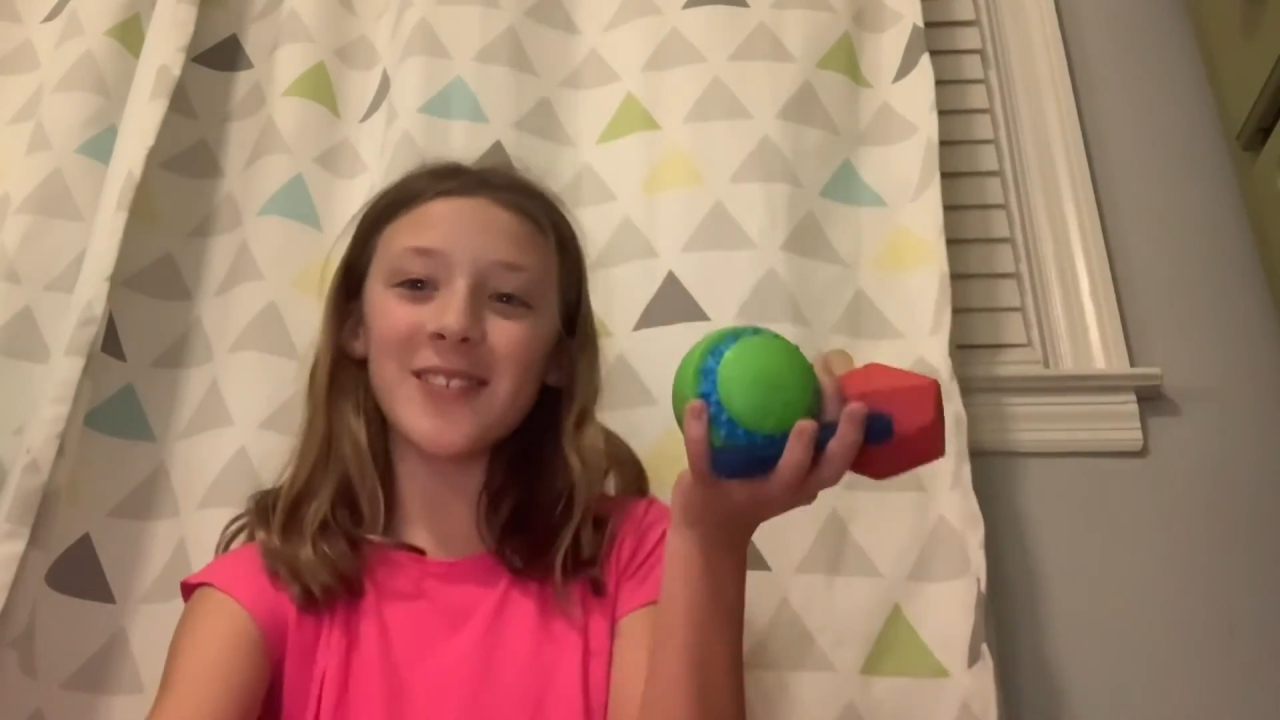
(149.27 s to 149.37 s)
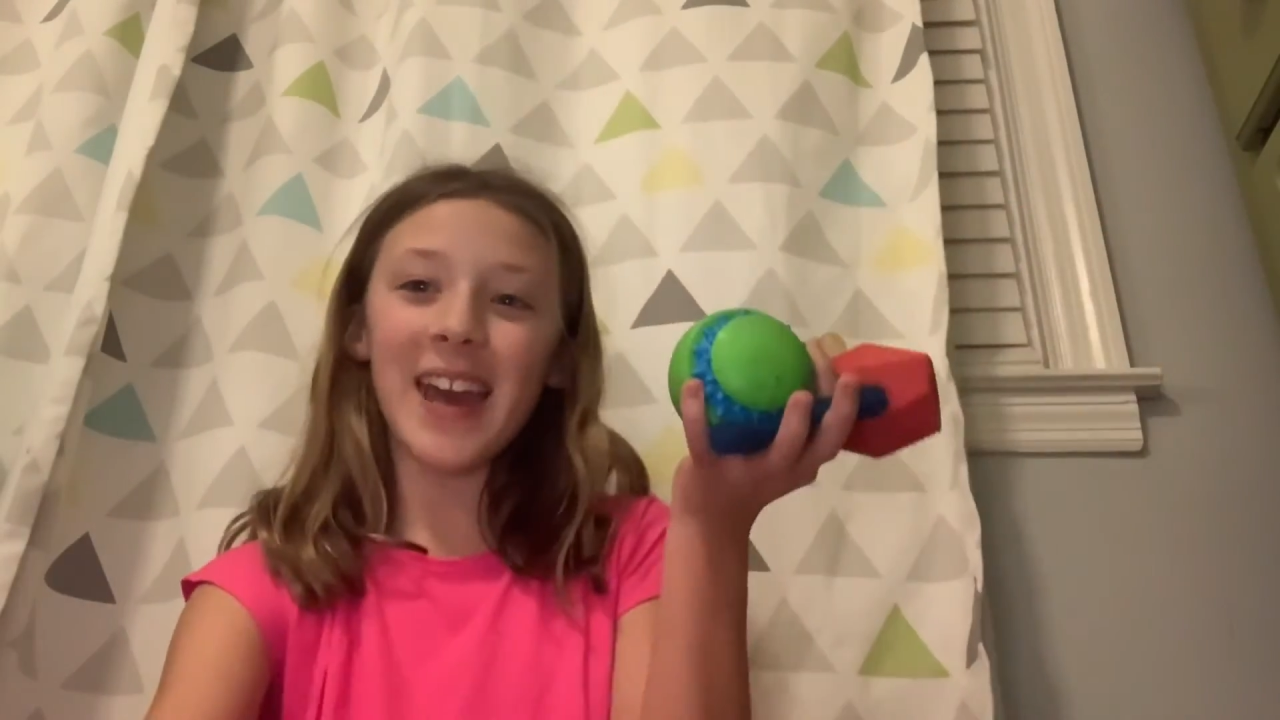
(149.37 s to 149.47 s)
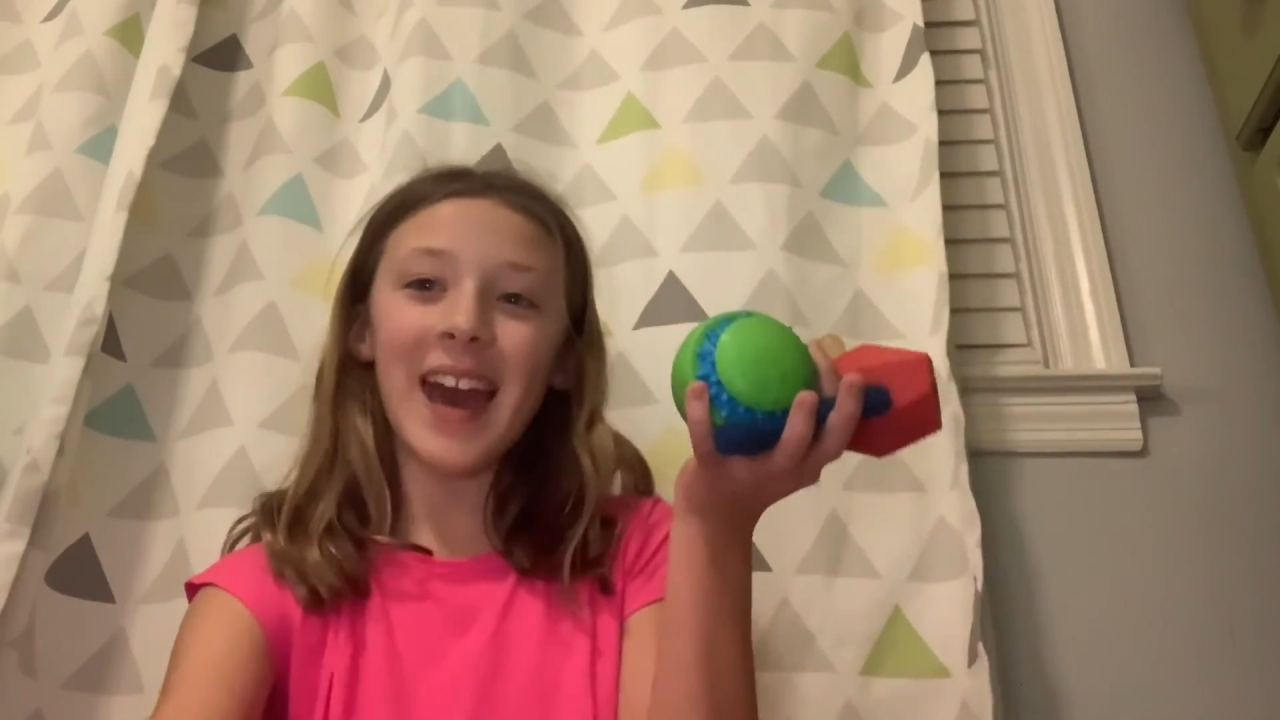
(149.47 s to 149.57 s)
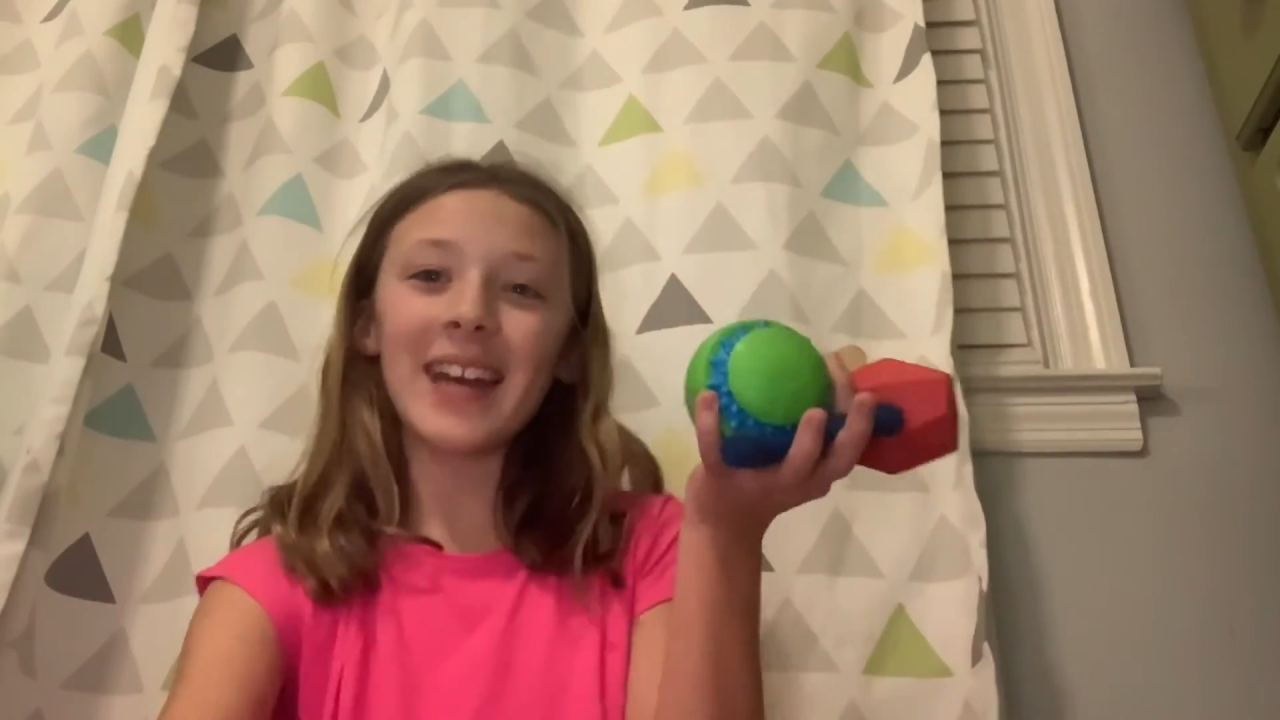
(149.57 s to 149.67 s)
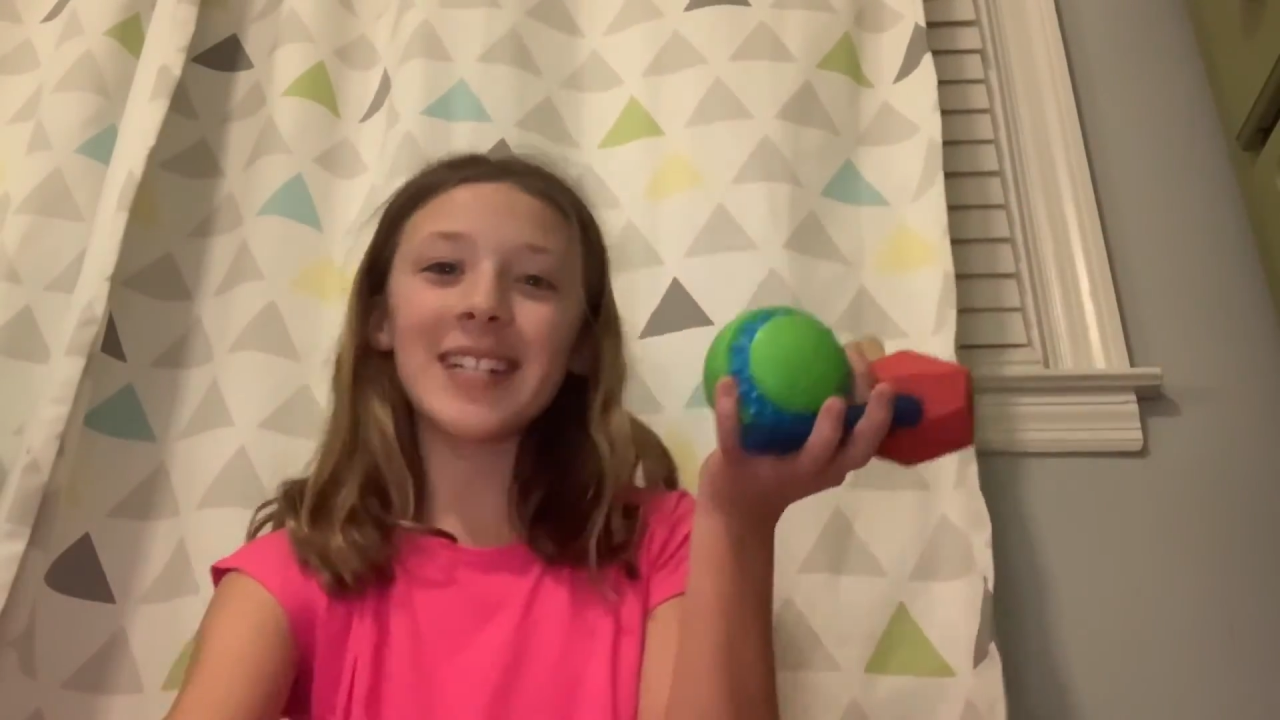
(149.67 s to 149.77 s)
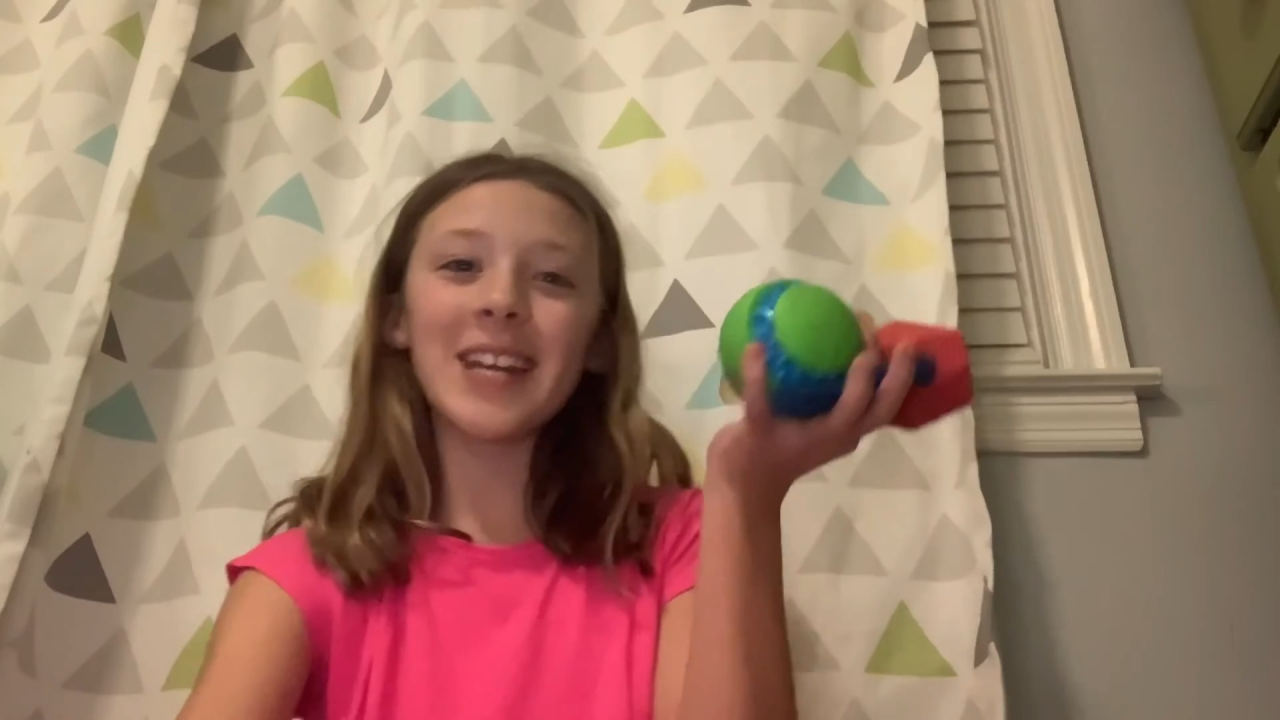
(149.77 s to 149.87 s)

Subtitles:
get